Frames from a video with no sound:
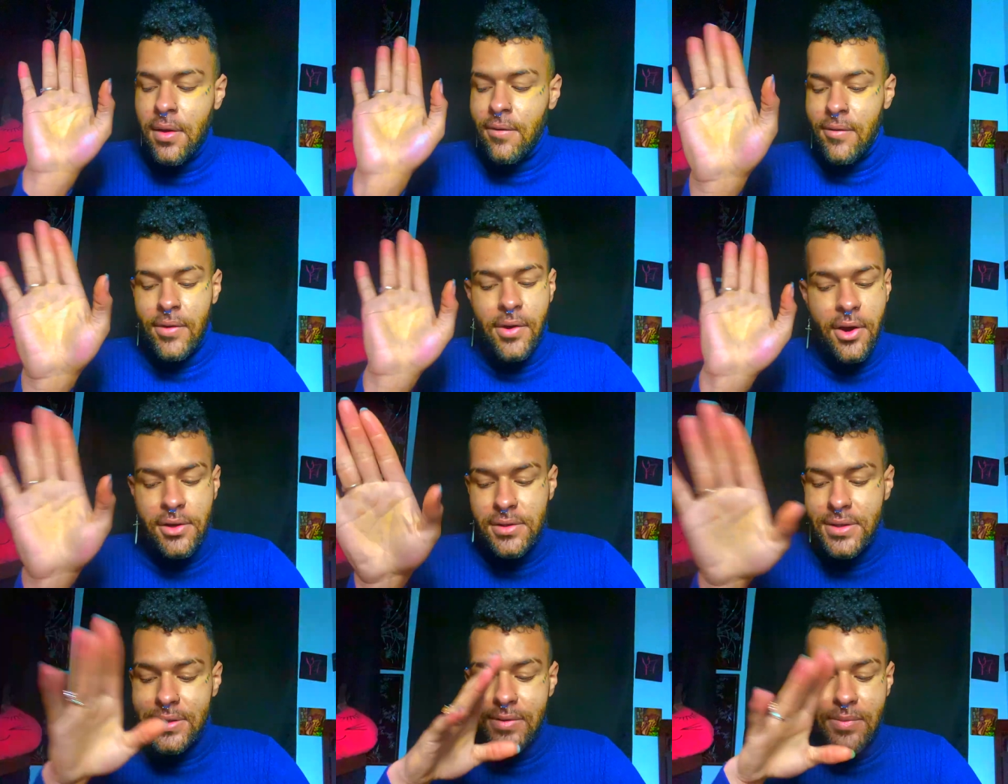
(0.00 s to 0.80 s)

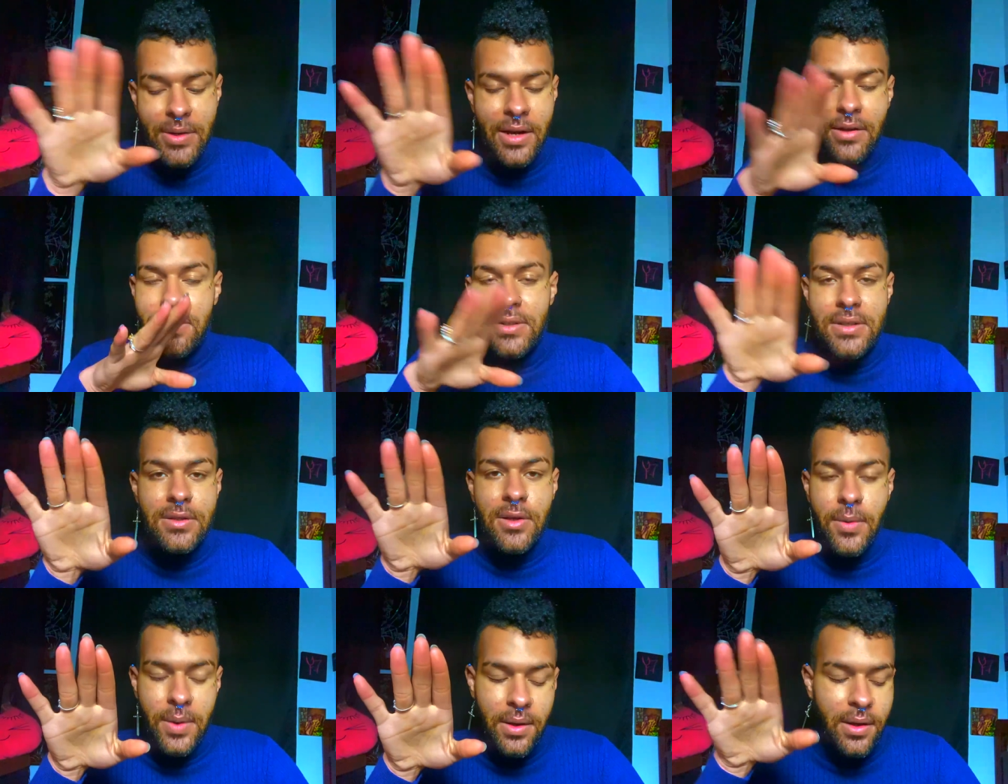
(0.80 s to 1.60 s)
Regardless of what else is
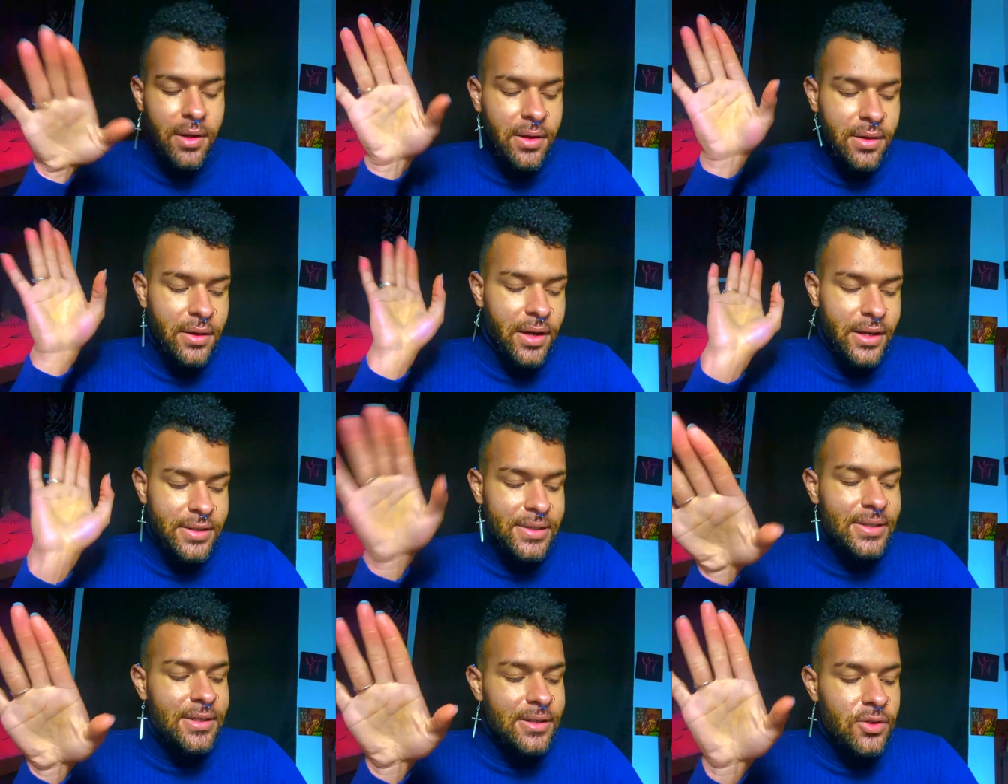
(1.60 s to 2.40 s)
going on, I
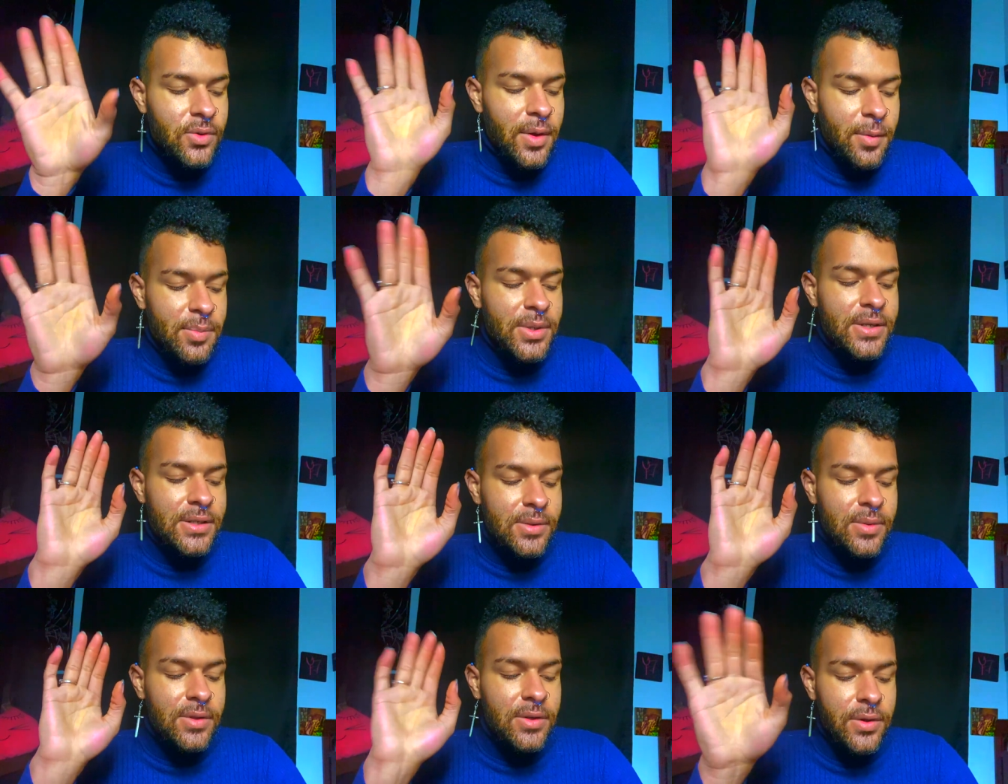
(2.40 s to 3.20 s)
see you at peace
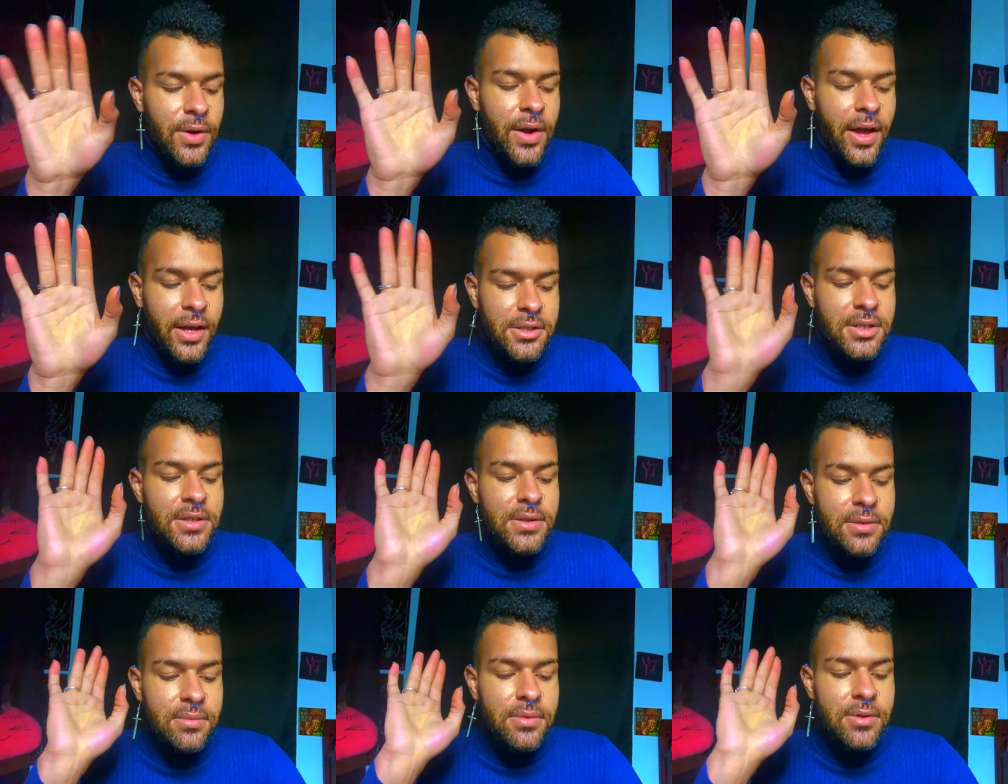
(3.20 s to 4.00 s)
with your
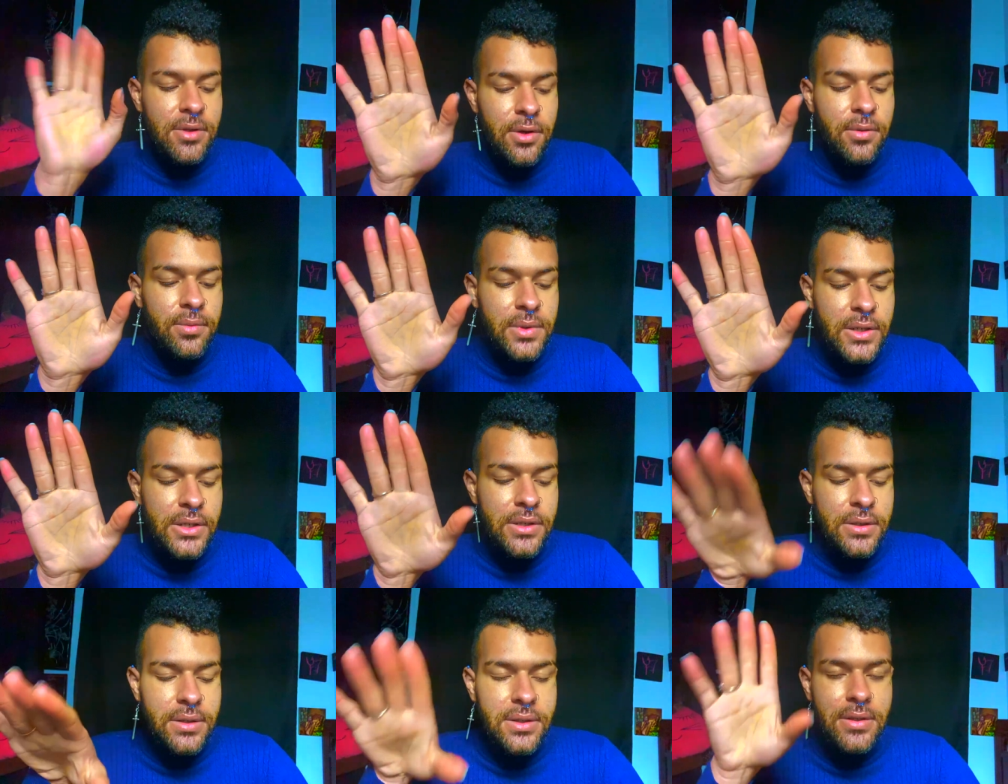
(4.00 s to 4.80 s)
actions, with your
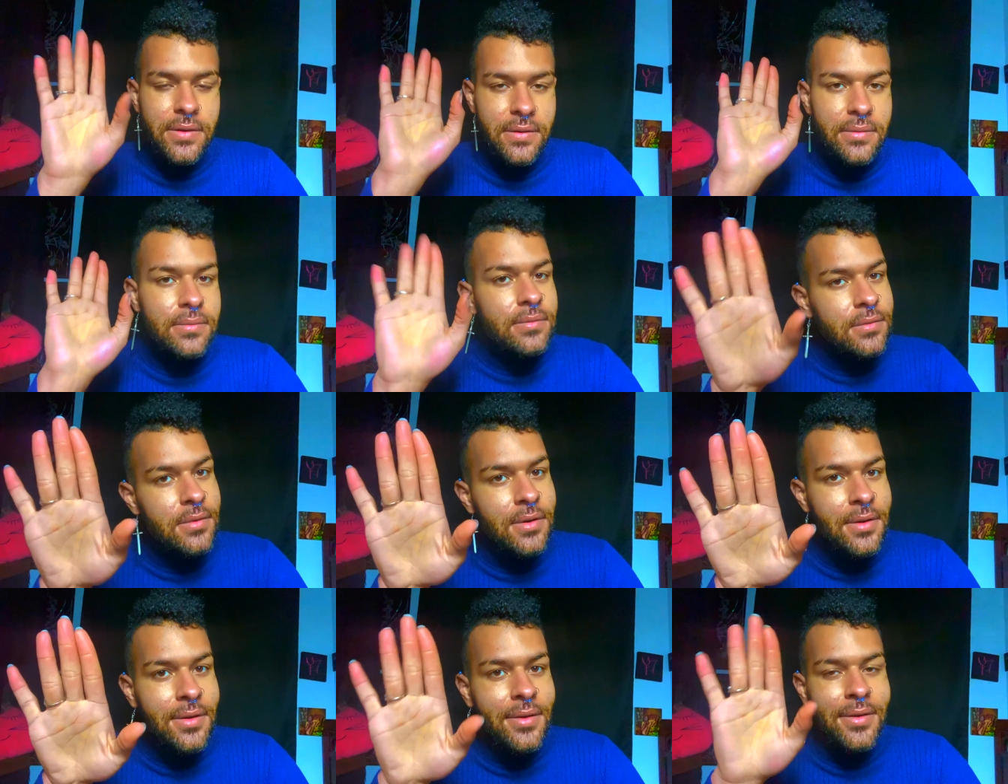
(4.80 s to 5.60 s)
words, so
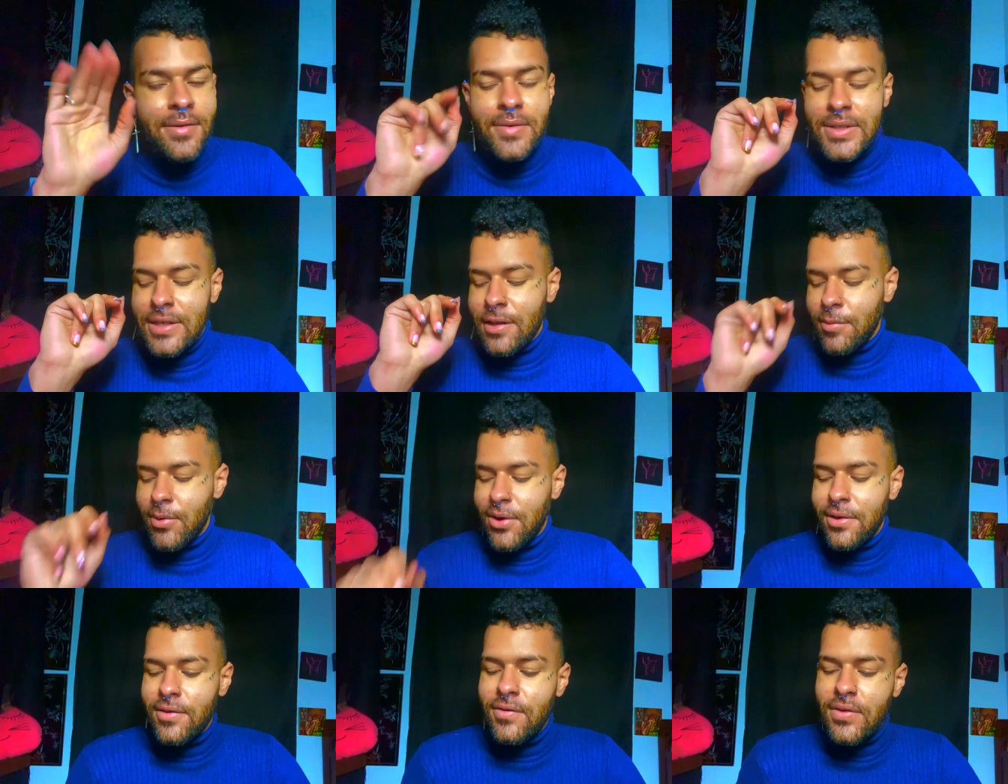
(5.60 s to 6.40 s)

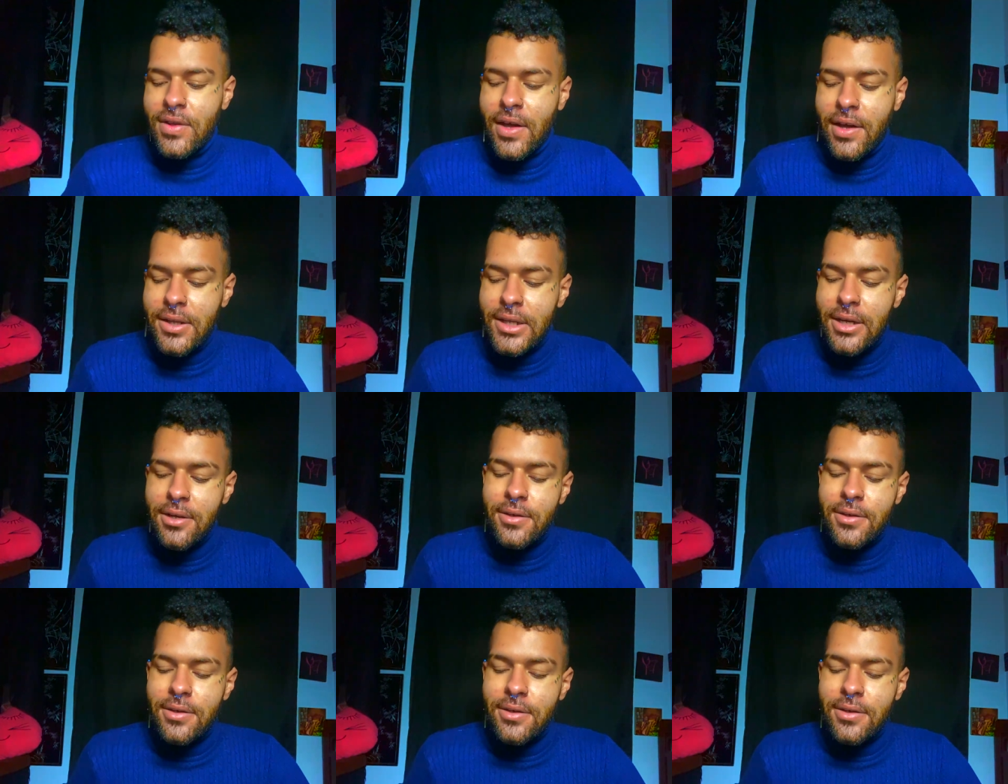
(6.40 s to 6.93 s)
celebrate you for that, Leo.